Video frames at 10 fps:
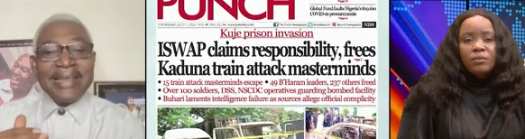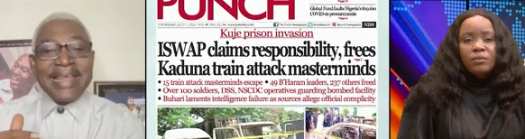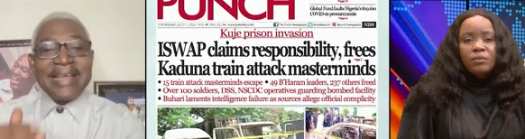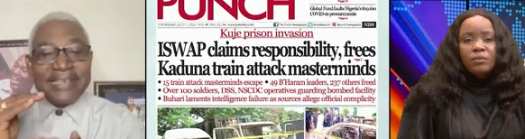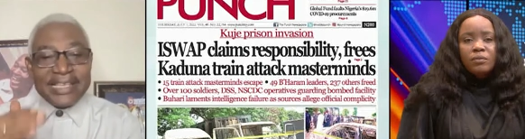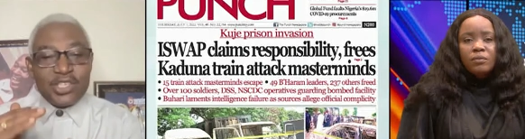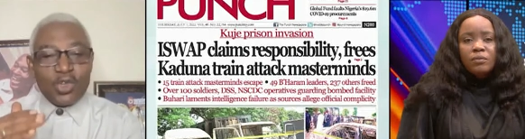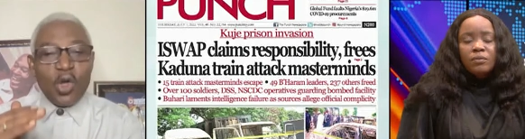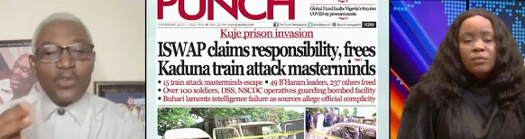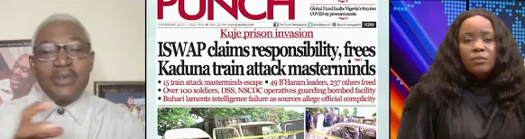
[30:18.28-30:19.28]
Speaker 1: the
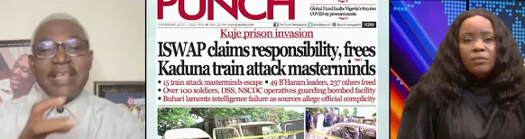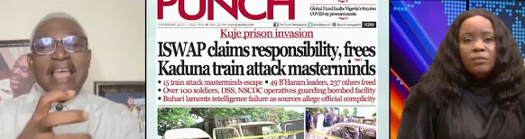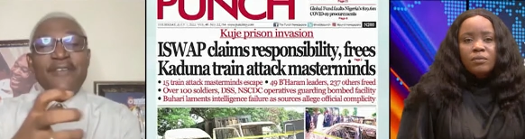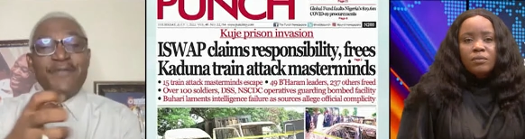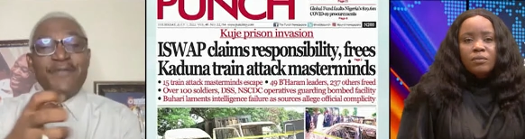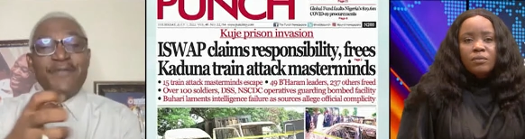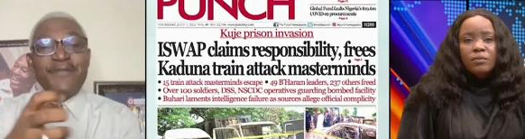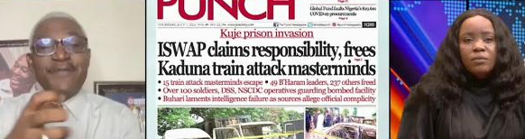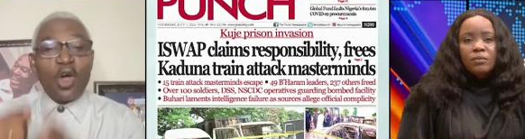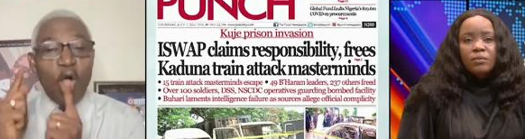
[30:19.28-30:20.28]
DisCos don't
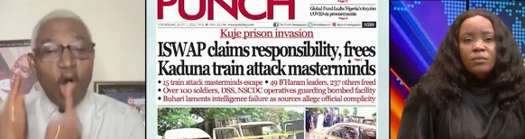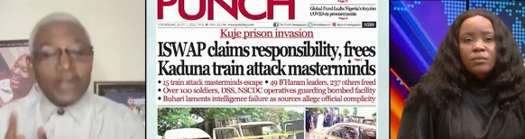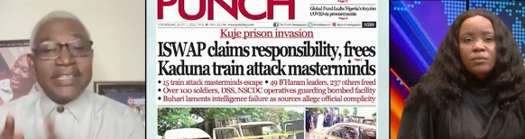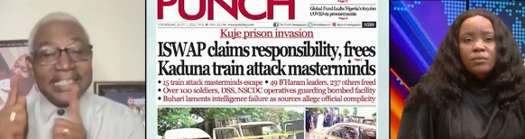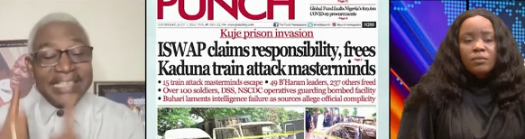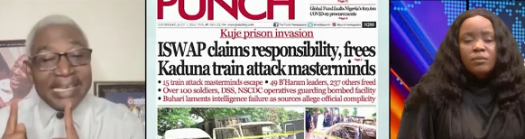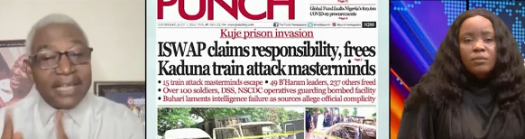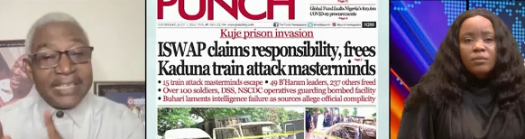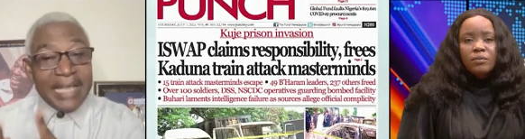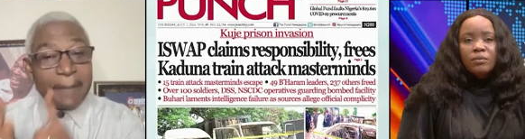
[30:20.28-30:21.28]
evacuate all the
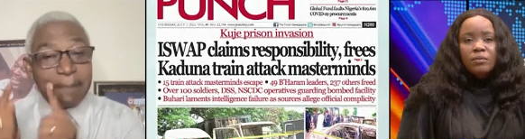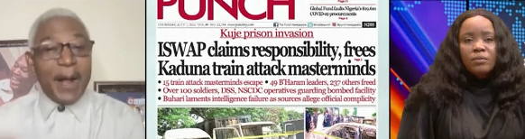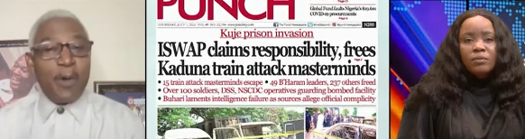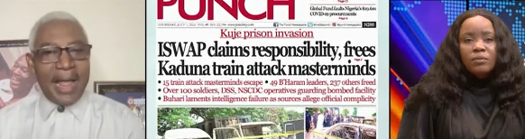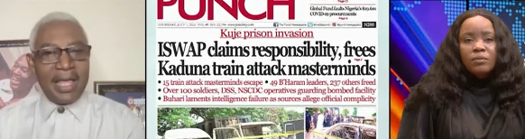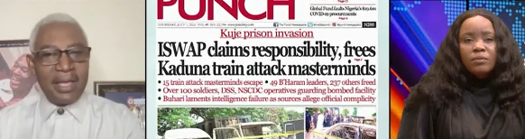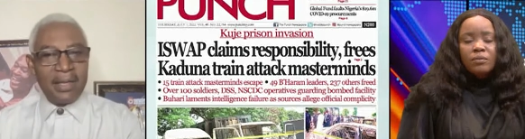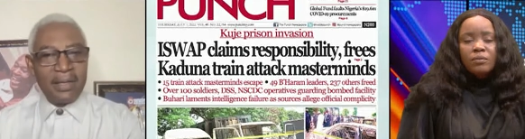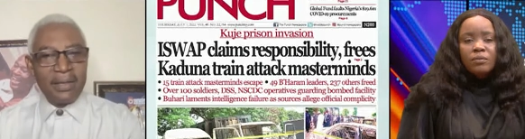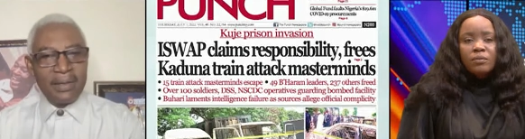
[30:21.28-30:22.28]
generated power.
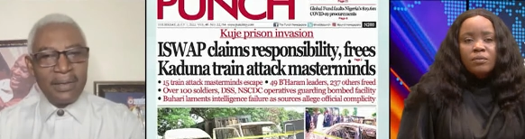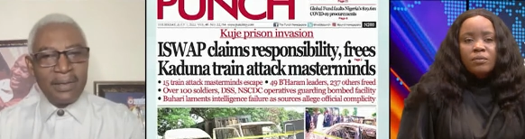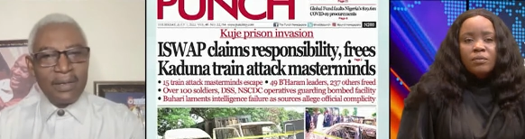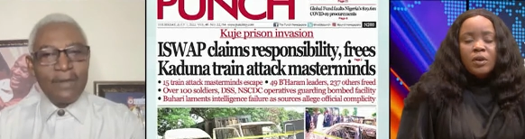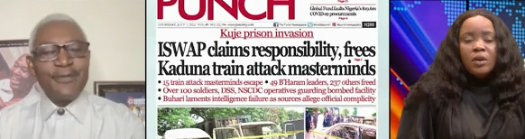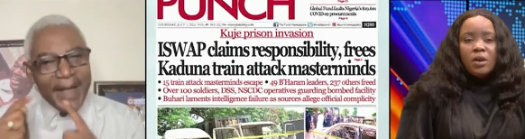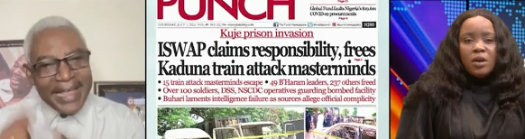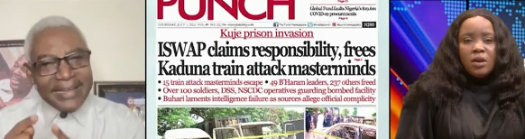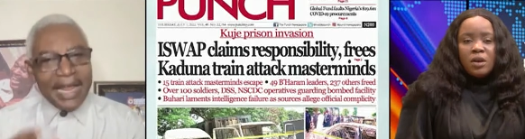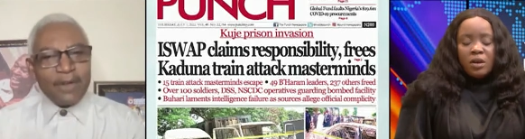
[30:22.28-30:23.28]

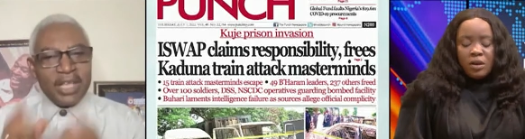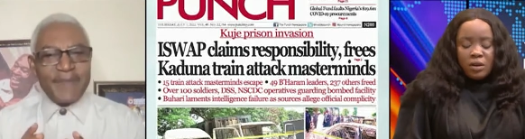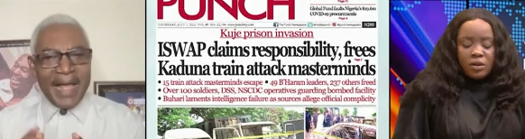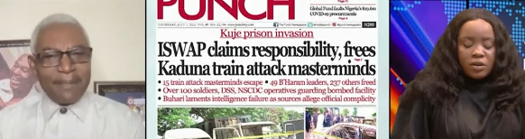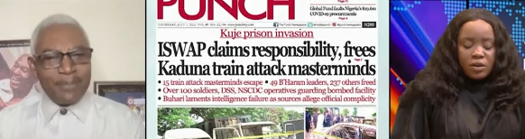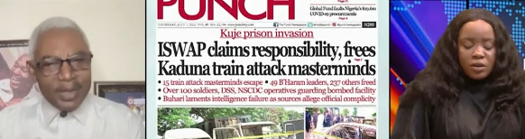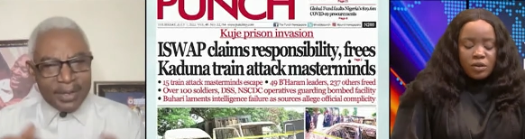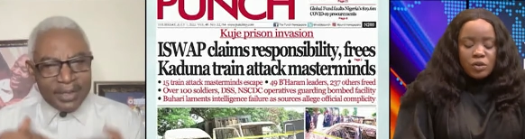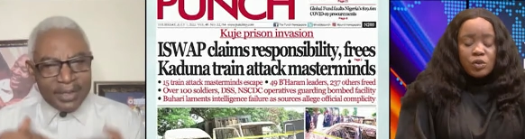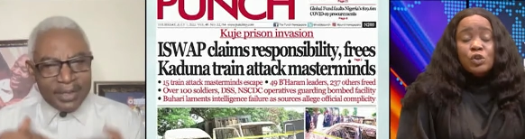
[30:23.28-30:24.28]
Find out if
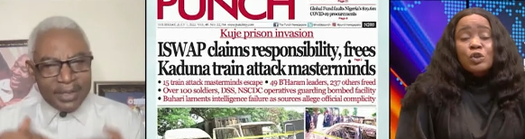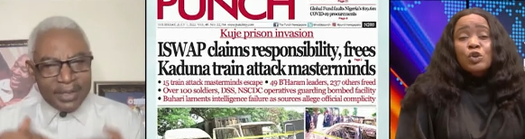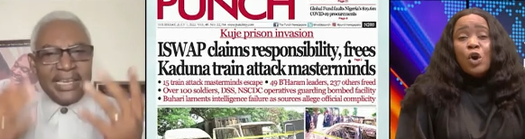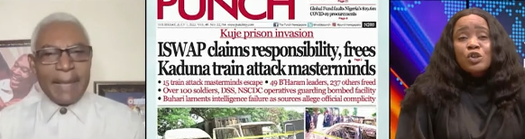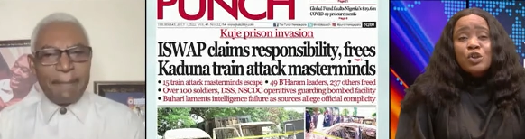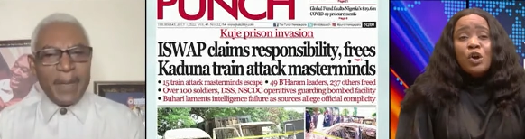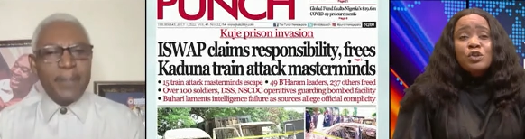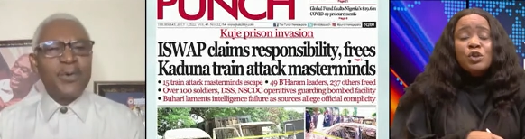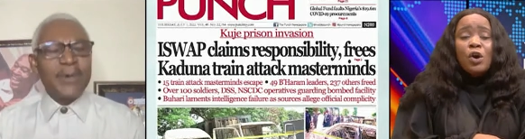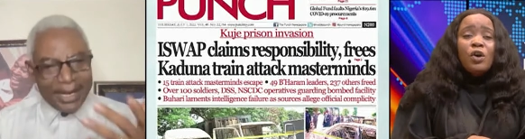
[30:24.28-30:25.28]
I'm
Speaker 2: misleading. So, so,
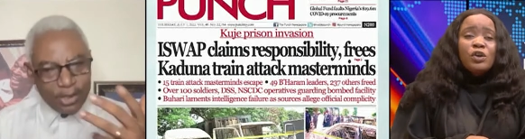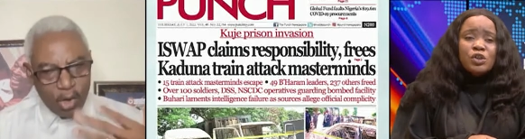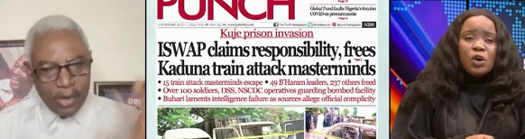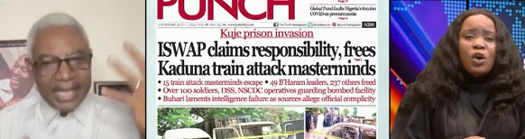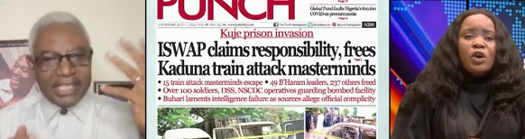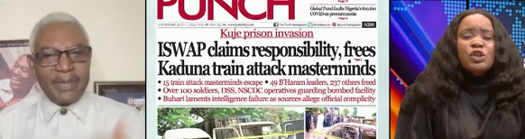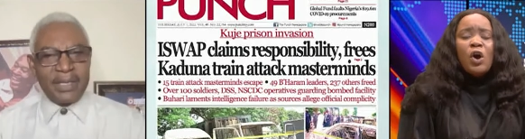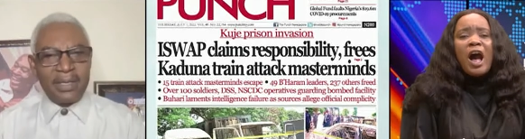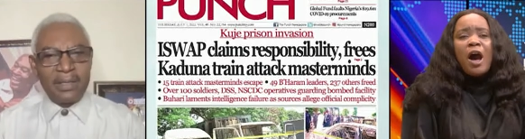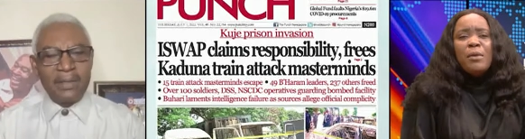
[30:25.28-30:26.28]
so, so,
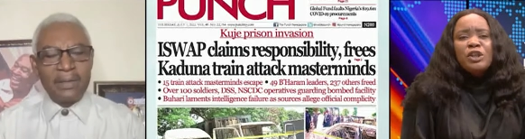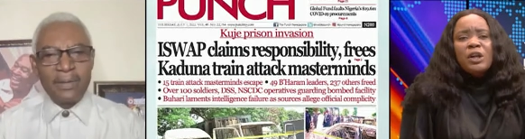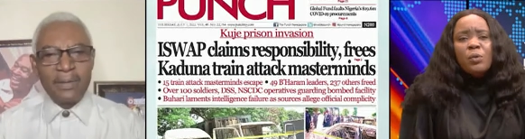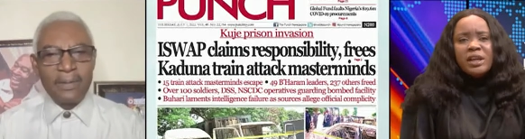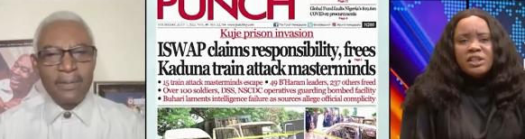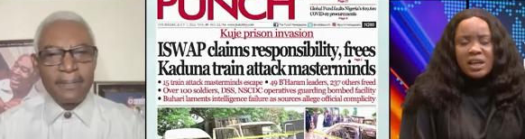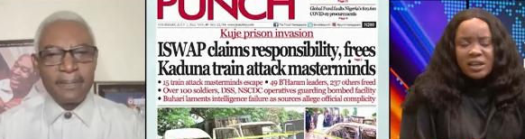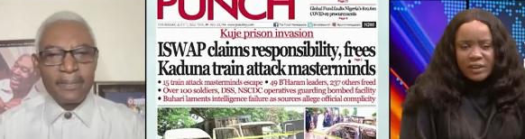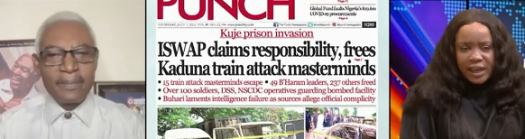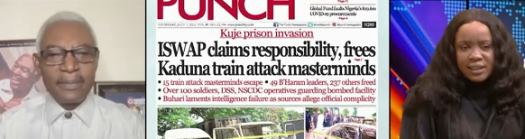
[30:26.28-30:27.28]
so, how much are we
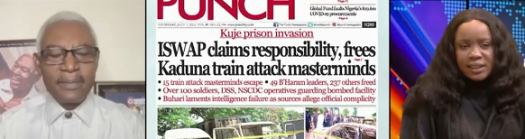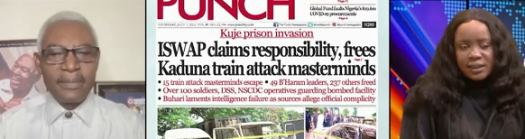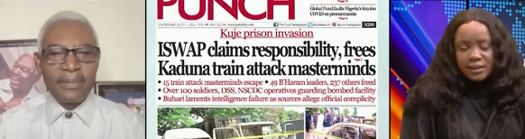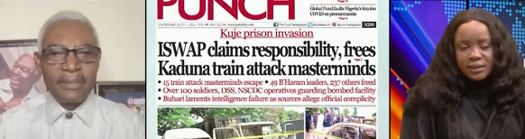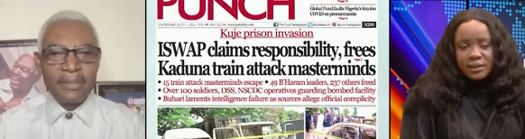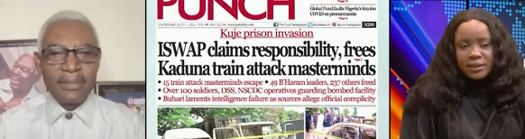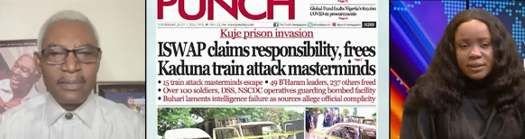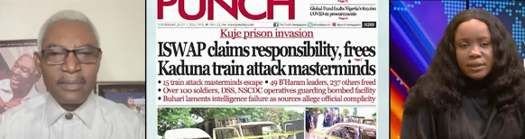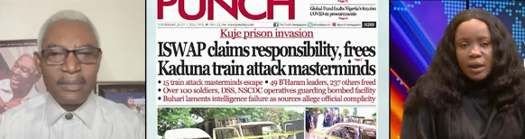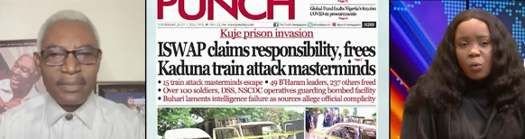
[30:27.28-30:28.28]
generating?
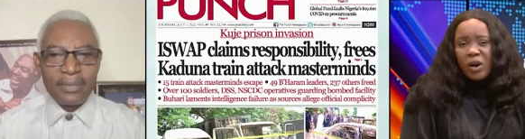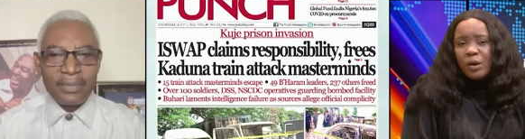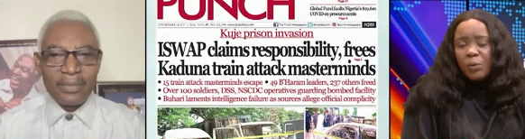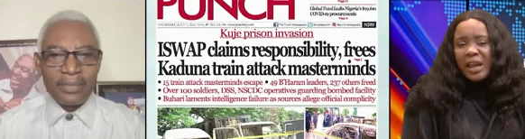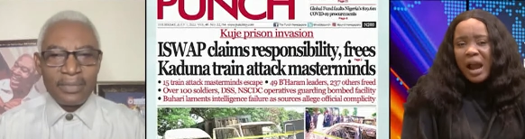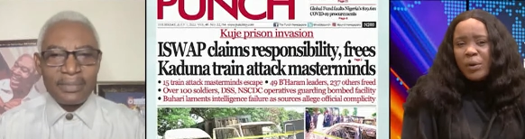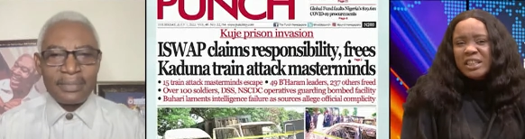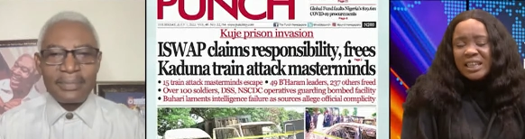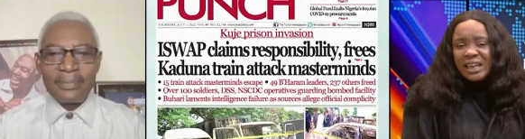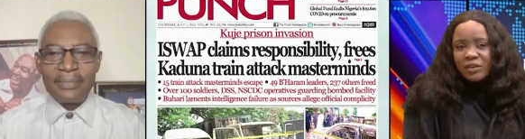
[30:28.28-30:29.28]
Uh, what are we, are we
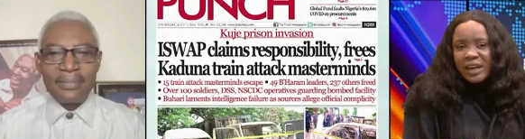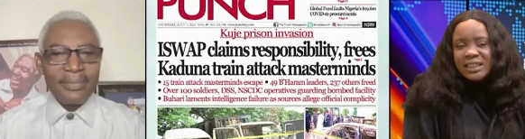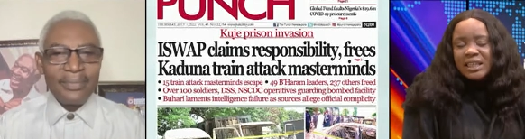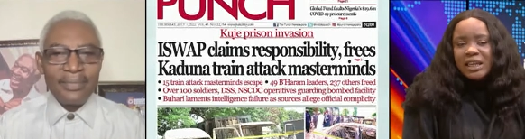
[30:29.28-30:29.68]
generating